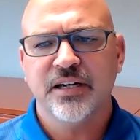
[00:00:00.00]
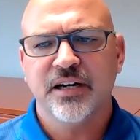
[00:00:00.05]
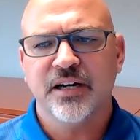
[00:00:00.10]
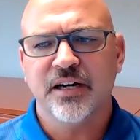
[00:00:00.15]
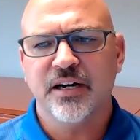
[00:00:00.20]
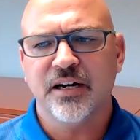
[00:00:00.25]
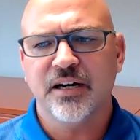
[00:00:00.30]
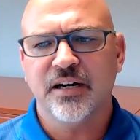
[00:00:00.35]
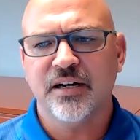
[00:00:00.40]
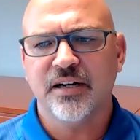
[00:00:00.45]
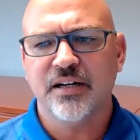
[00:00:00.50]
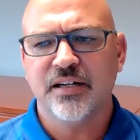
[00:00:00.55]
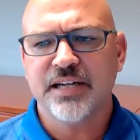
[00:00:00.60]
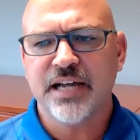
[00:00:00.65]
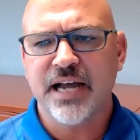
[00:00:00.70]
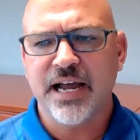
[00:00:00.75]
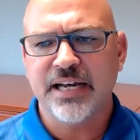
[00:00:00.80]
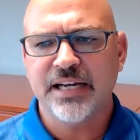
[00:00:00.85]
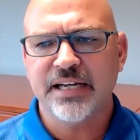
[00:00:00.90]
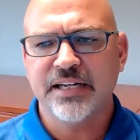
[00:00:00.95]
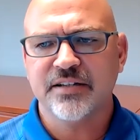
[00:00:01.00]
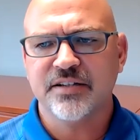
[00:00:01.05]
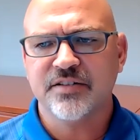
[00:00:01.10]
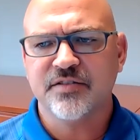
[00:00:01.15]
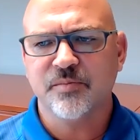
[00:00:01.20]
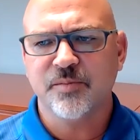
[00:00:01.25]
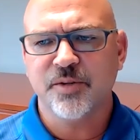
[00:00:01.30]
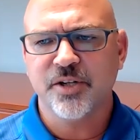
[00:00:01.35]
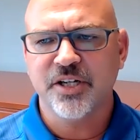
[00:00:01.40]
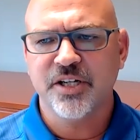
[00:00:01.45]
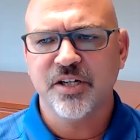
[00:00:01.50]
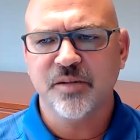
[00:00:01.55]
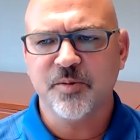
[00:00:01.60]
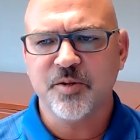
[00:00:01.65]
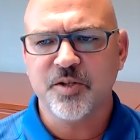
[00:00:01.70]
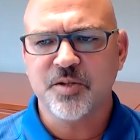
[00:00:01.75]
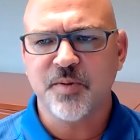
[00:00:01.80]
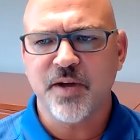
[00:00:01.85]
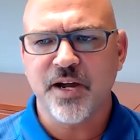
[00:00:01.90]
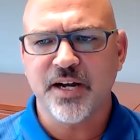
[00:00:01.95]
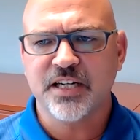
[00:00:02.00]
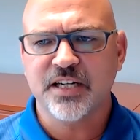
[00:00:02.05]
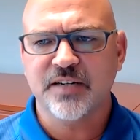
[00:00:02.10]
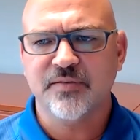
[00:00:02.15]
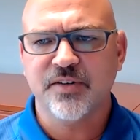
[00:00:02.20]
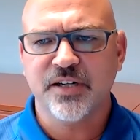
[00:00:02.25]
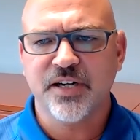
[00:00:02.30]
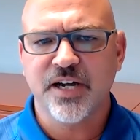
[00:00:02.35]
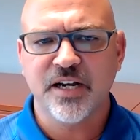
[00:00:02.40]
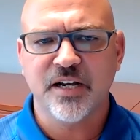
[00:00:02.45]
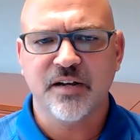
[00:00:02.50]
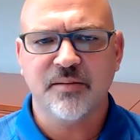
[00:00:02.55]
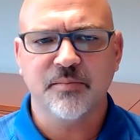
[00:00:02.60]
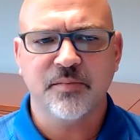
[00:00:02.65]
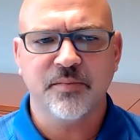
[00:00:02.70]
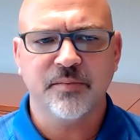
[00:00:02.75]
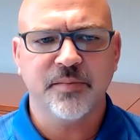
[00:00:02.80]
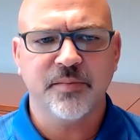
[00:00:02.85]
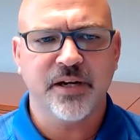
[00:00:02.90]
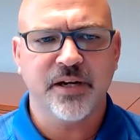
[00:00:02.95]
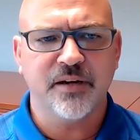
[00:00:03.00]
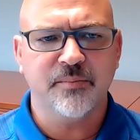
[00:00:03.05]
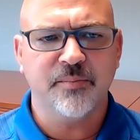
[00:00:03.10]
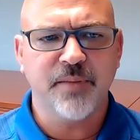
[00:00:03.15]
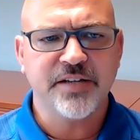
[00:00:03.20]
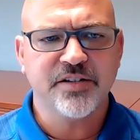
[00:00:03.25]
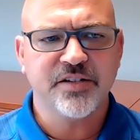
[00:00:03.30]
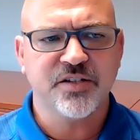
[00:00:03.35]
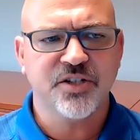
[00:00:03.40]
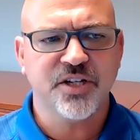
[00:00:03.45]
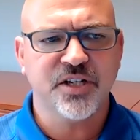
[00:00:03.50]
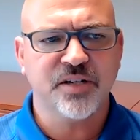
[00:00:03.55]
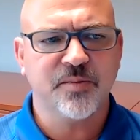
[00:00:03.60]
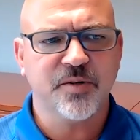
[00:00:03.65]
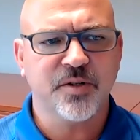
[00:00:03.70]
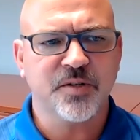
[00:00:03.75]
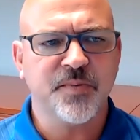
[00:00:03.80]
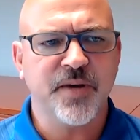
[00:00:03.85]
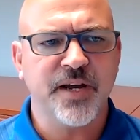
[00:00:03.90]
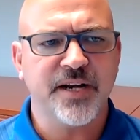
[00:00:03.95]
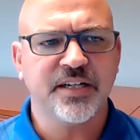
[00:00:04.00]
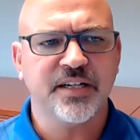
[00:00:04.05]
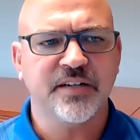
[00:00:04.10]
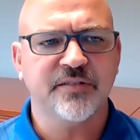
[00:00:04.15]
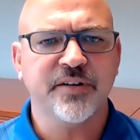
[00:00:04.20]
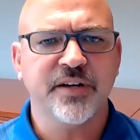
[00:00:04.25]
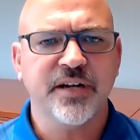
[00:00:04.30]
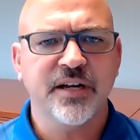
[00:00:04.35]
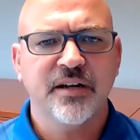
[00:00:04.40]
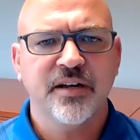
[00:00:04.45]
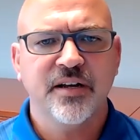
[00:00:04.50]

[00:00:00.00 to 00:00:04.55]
guidance from a legal perspective and kind of messaging perspective.